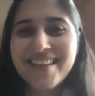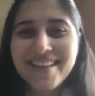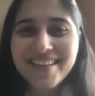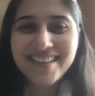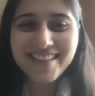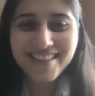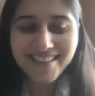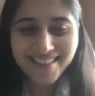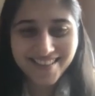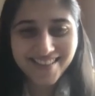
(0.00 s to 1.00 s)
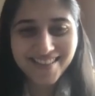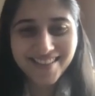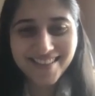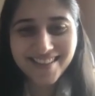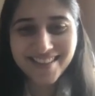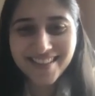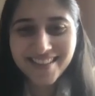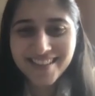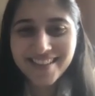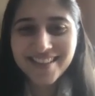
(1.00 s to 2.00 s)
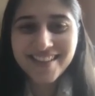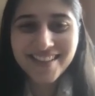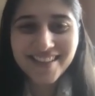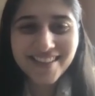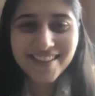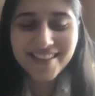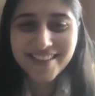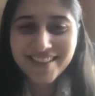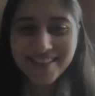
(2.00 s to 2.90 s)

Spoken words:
(not speaking)